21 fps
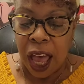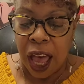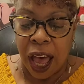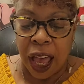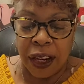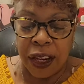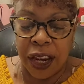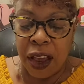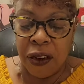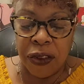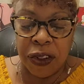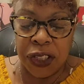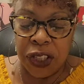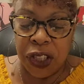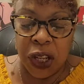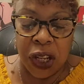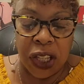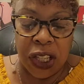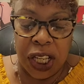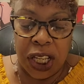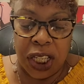I never
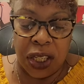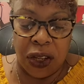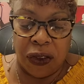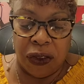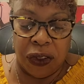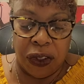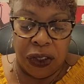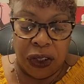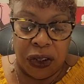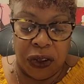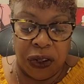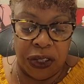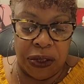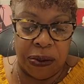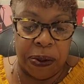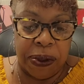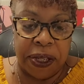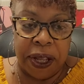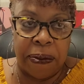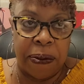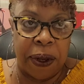saw these over the
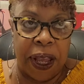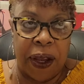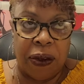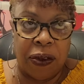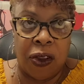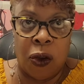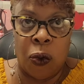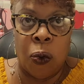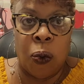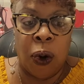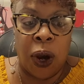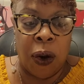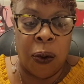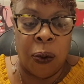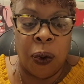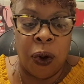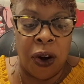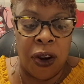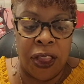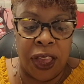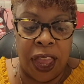Christmas. I'm like, so where
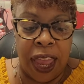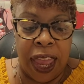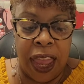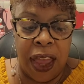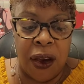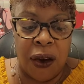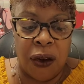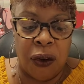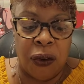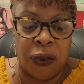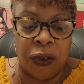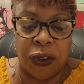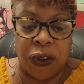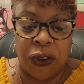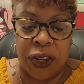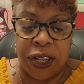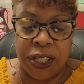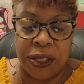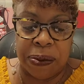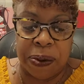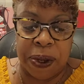were they over
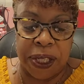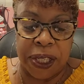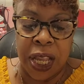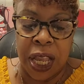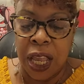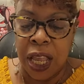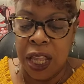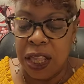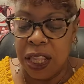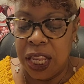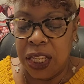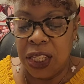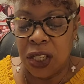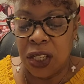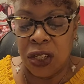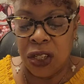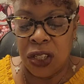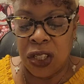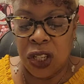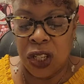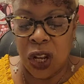Christmas? These
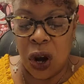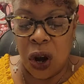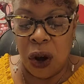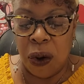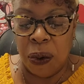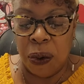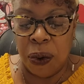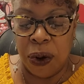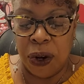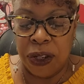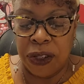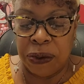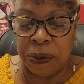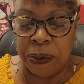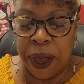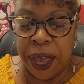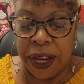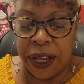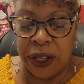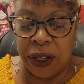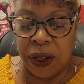are the Star Wars
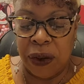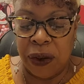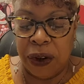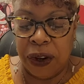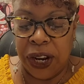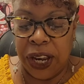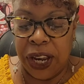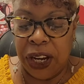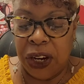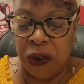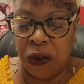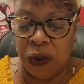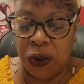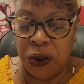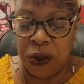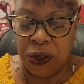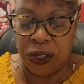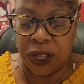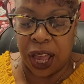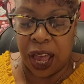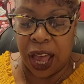Mandalorian
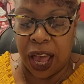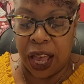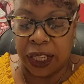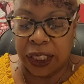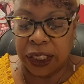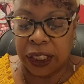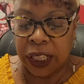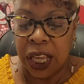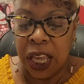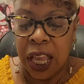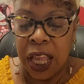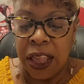crew socks.